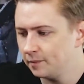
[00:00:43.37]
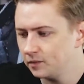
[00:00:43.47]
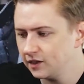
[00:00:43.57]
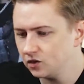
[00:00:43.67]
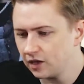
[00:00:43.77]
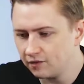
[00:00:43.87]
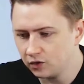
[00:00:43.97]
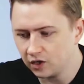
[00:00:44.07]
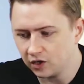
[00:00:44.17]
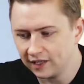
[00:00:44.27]
Let's have a
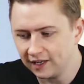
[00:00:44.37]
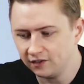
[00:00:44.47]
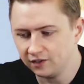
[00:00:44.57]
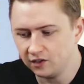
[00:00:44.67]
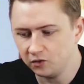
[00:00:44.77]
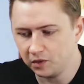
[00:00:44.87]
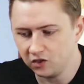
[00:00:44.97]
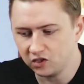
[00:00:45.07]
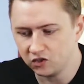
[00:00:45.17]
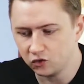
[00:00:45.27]
look at our case studies
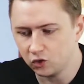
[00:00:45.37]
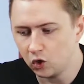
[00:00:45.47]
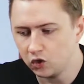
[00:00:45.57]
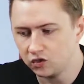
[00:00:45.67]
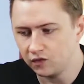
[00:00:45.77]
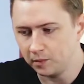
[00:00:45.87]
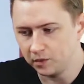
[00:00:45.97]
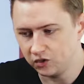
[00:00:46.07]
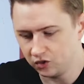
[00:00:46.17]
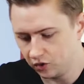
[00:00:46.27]
page because there's lots of
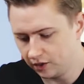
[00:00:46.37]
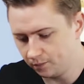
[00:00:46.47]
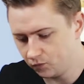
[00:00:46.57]
images on it.